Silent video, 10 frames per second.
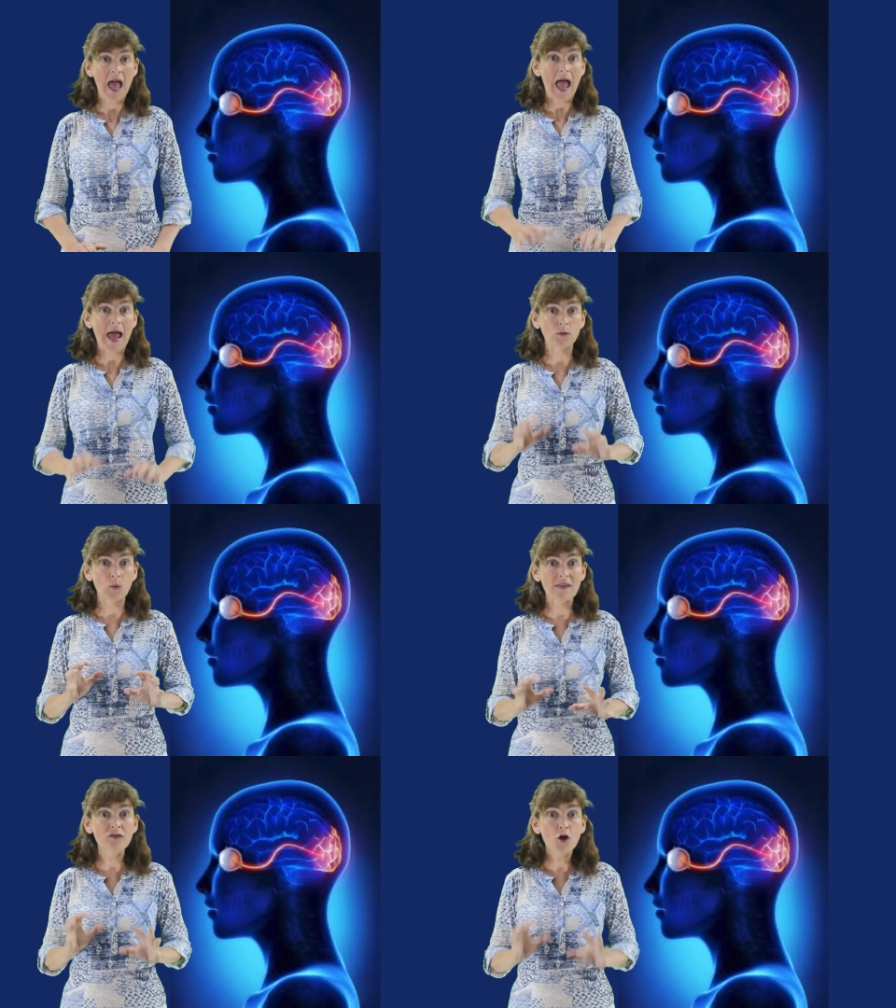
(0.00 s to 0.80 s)
And
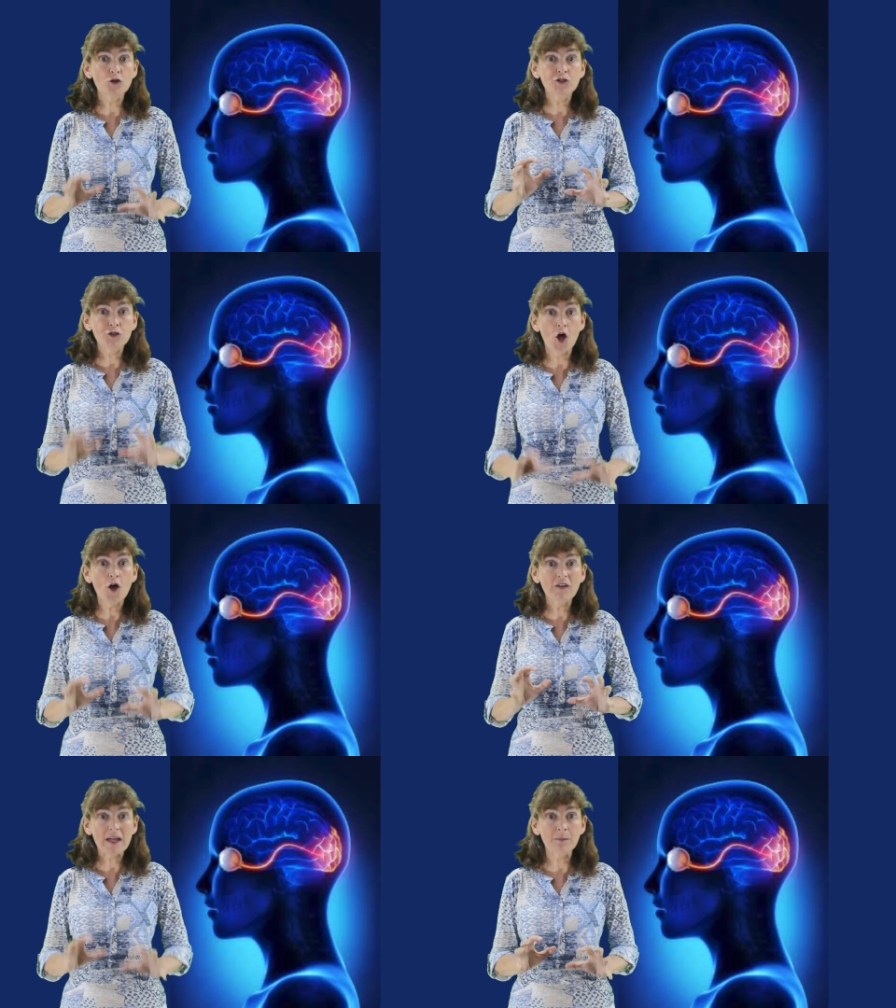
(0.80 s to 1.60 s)
when those
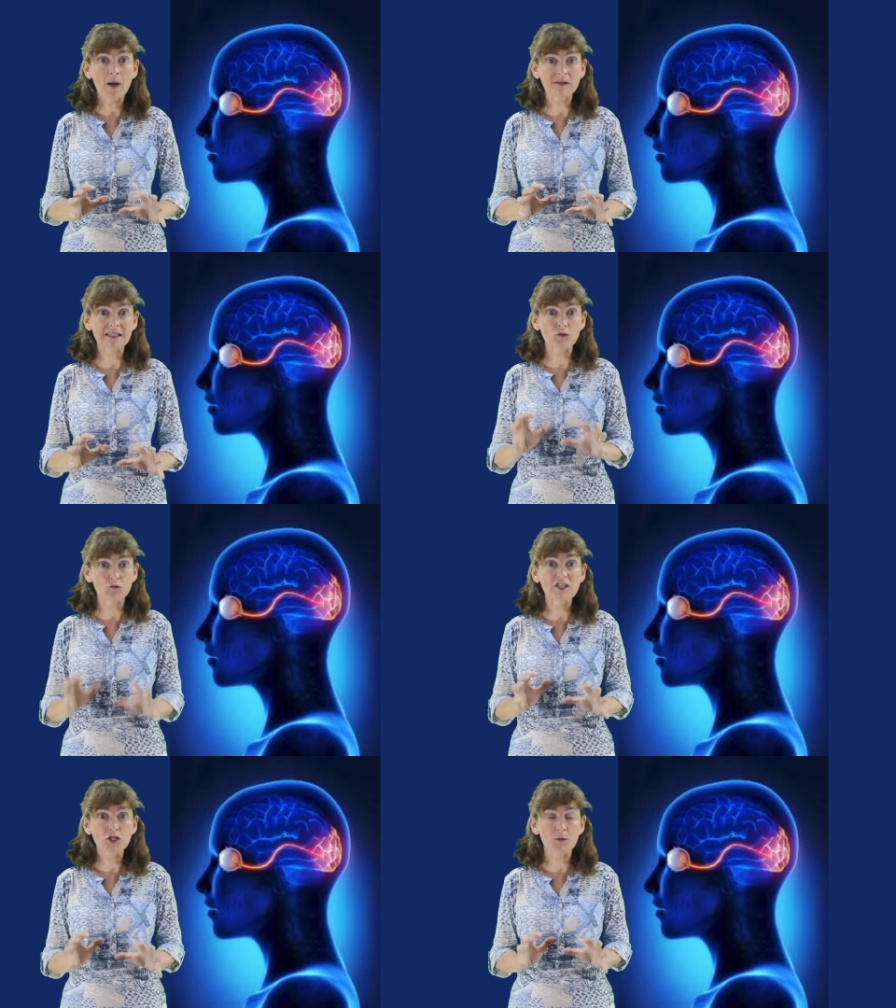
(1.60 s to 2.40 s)
nerve impulses
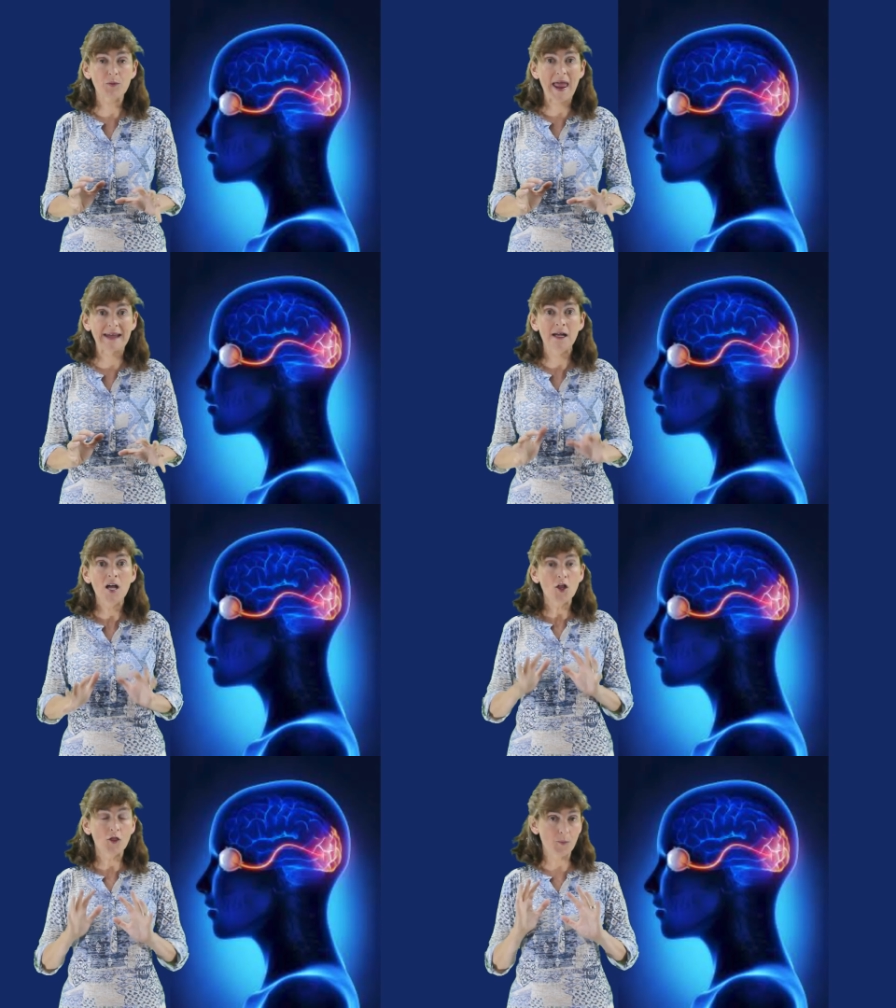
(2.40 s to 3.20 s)
reach the brain
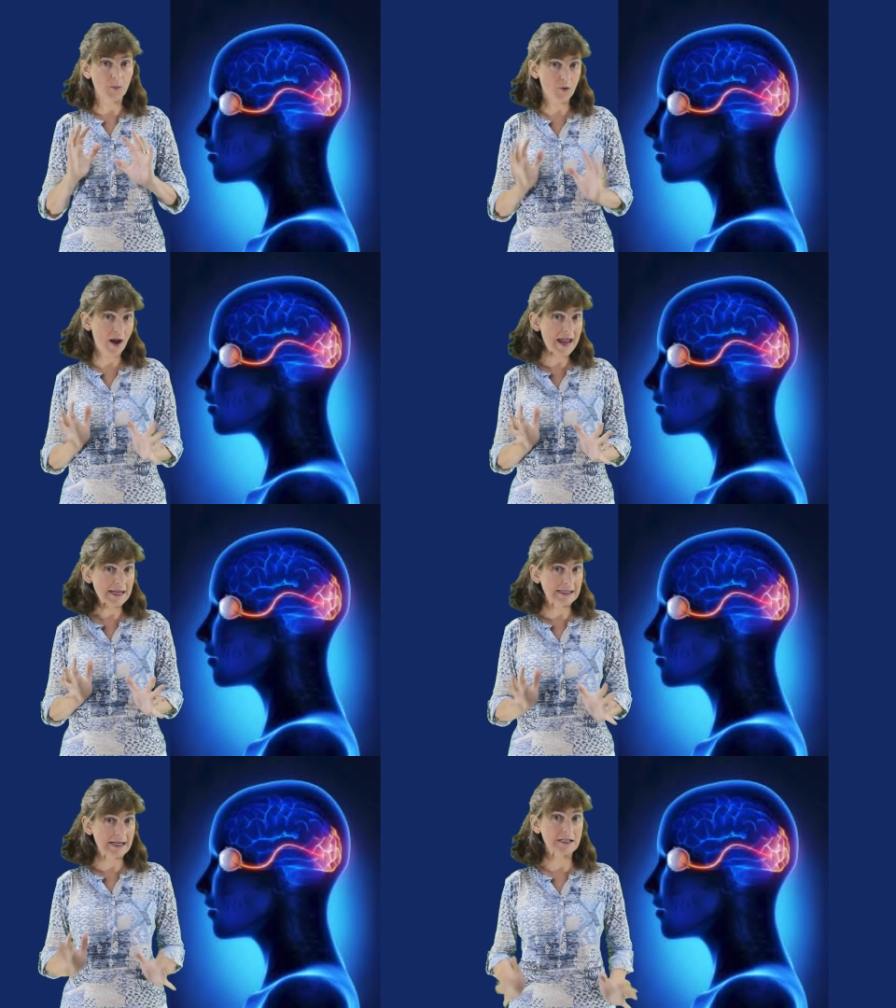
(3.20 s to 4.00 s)

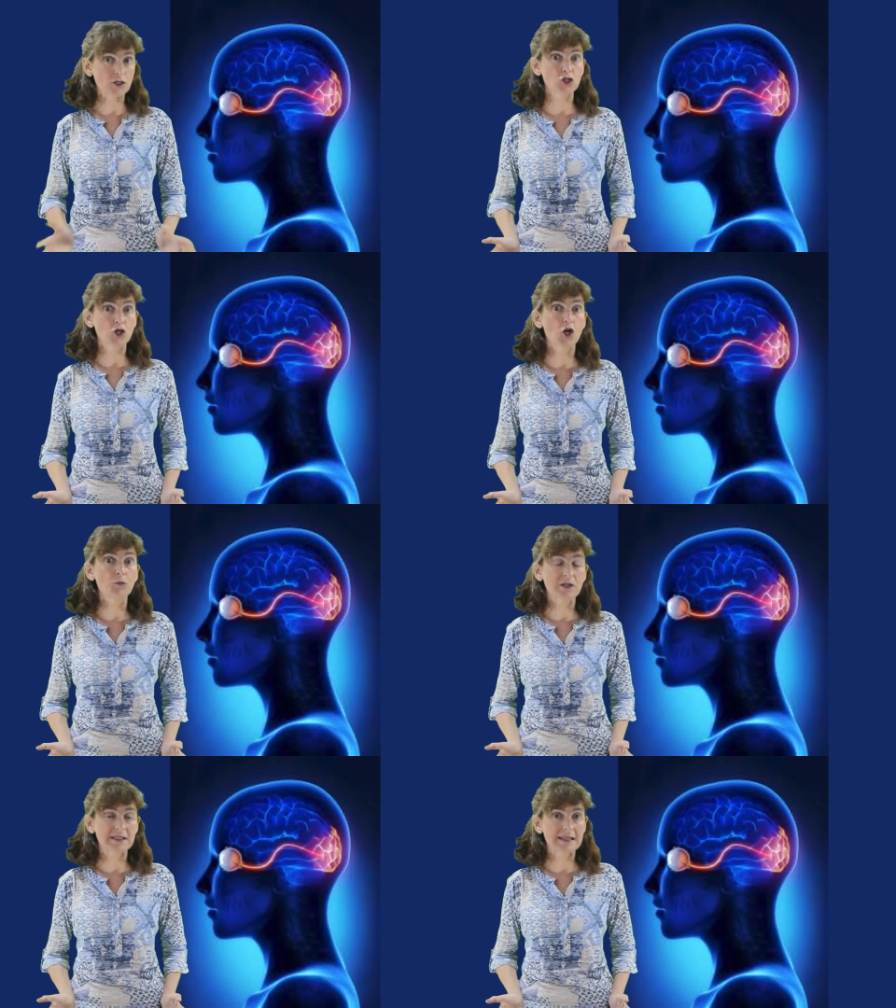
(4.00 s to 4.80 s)

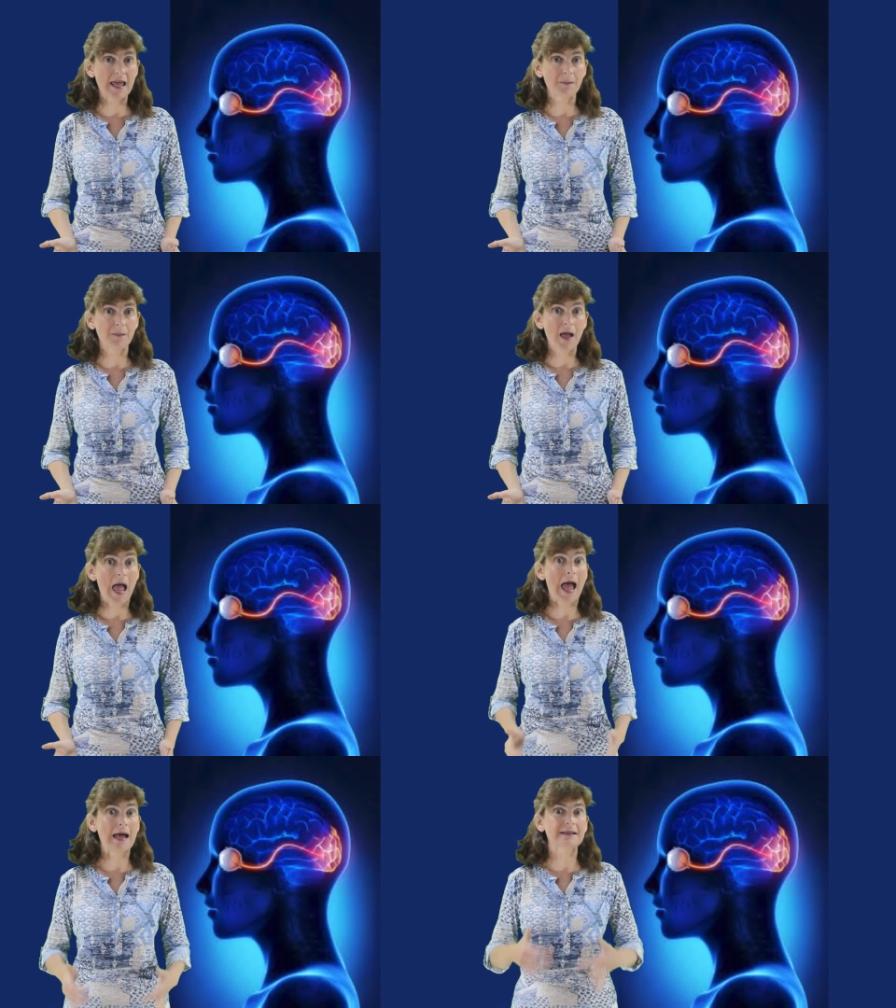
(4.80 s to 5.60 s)
interprets them
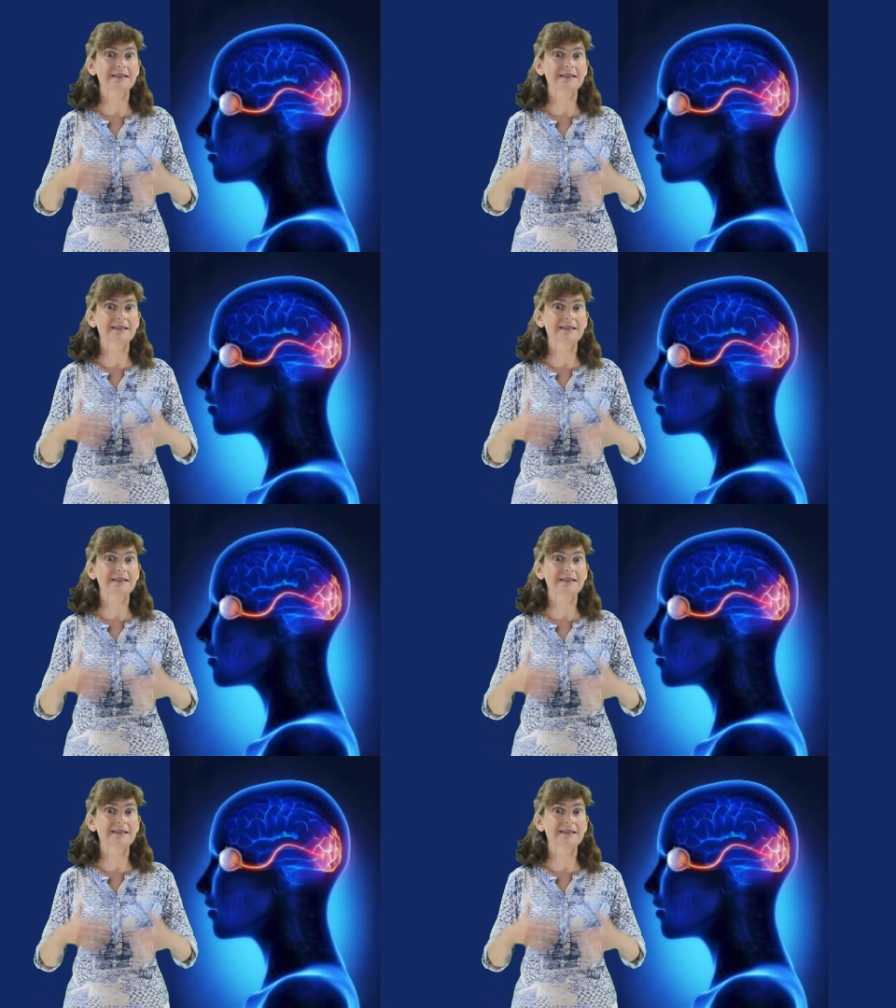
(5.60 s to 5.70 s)
as